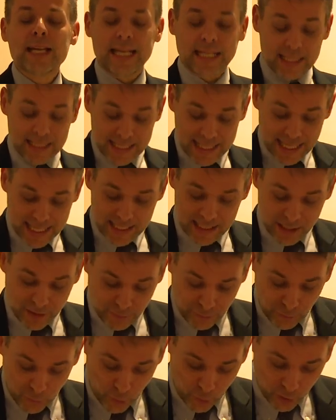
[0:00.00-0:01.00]
in
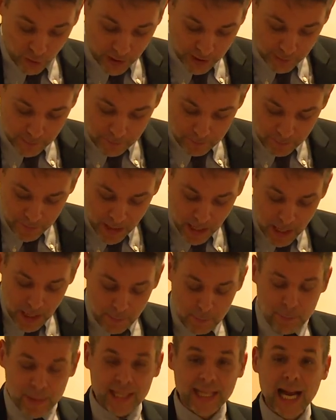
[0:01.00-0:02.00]
64,
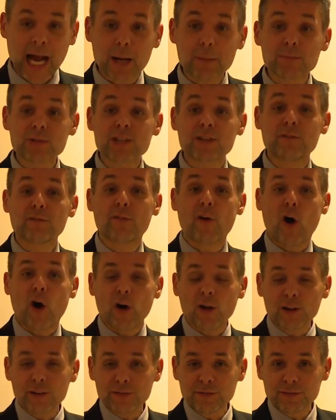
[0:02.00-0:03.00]
becomes
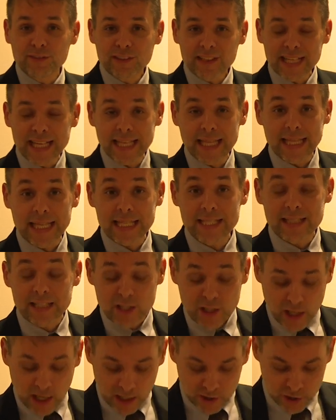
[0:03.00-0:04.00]
involved in this
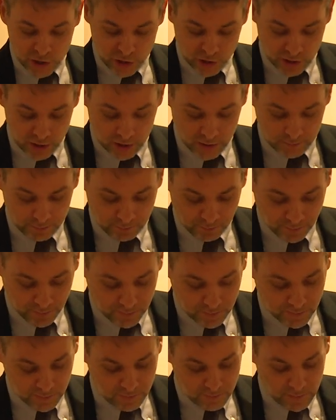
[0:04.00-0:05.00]
discussion
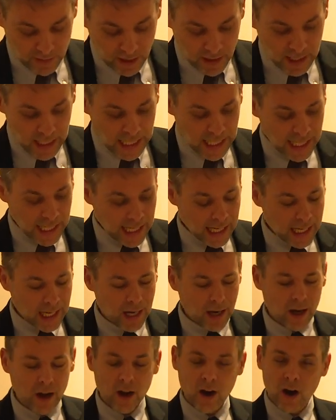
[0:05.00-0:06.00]
uh,